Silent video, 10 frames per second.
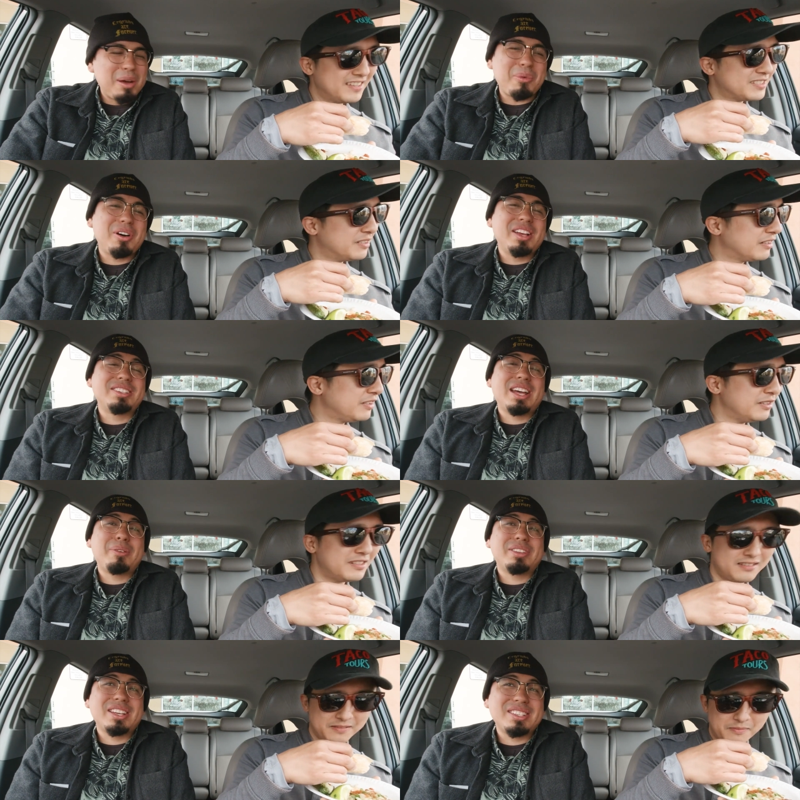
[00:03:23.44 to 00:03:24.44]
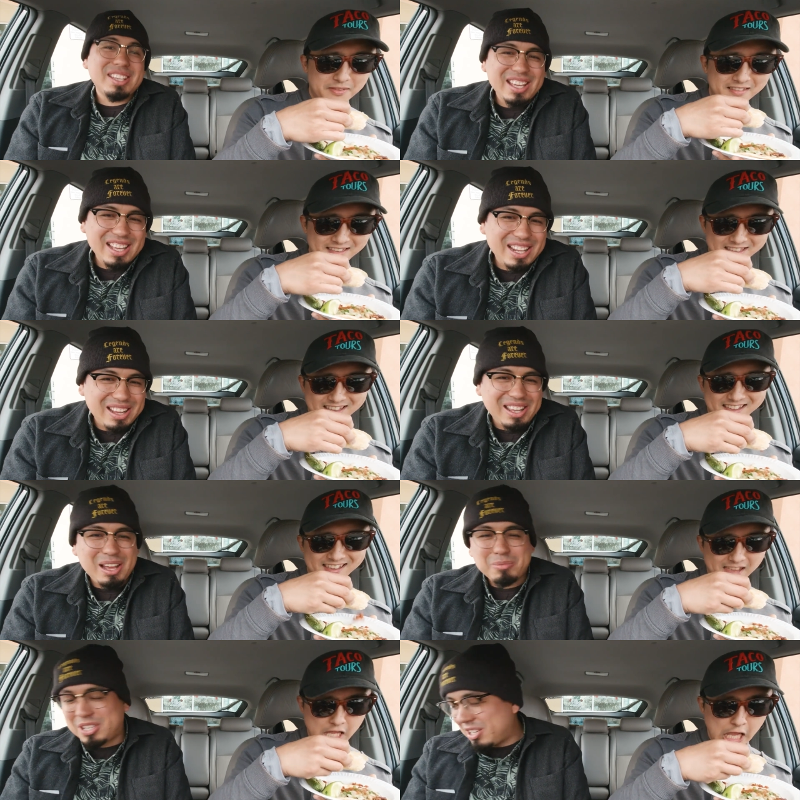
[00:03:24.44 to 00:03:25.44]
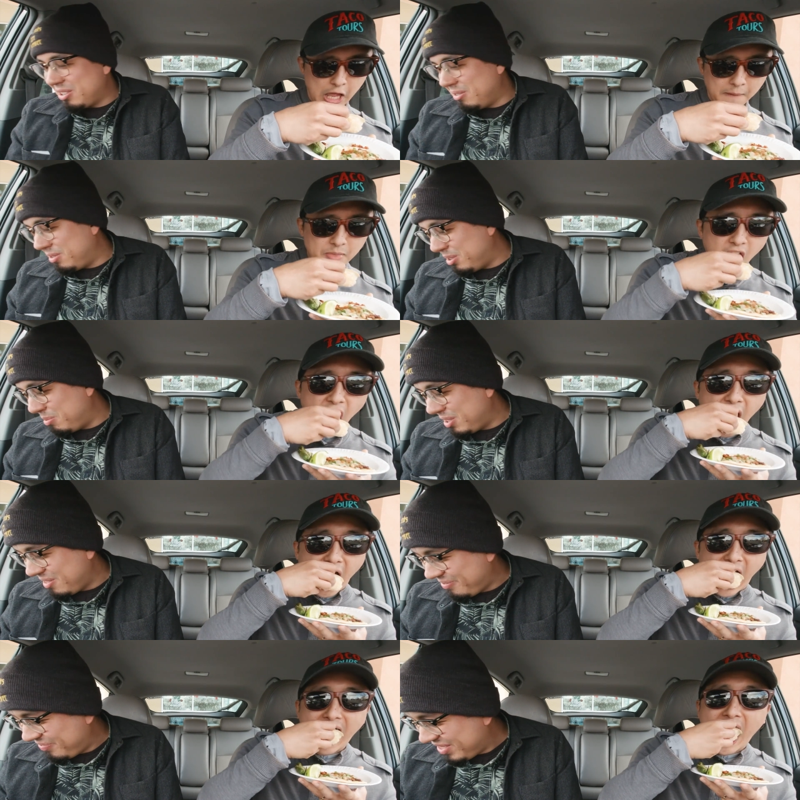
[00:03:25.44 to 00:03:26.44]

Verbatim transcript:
Speaker 1: Yeah, I'm all, so is cute. that what they say? And, I'm talking to Filipino.